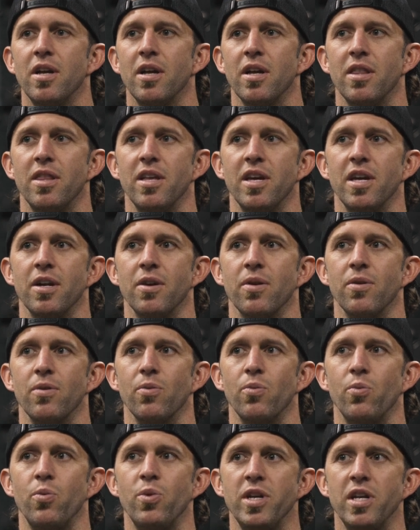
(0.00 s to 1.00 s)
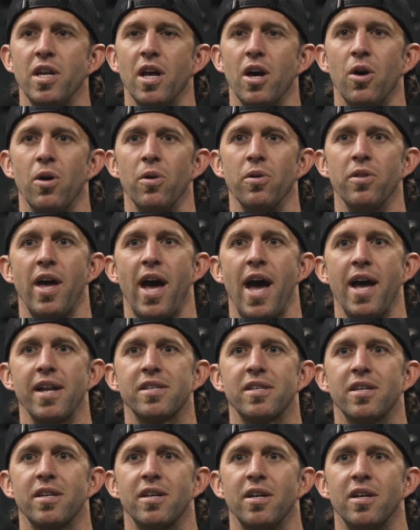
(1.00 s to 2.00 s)
then we know
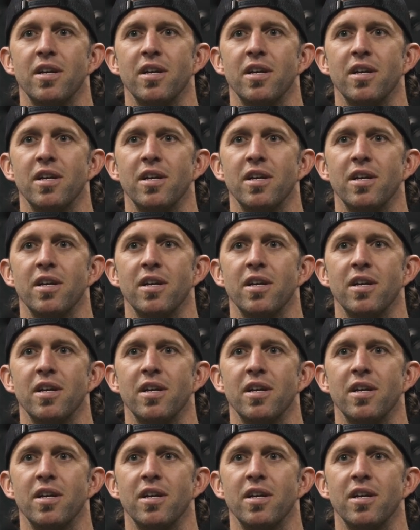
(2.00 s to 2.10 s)
that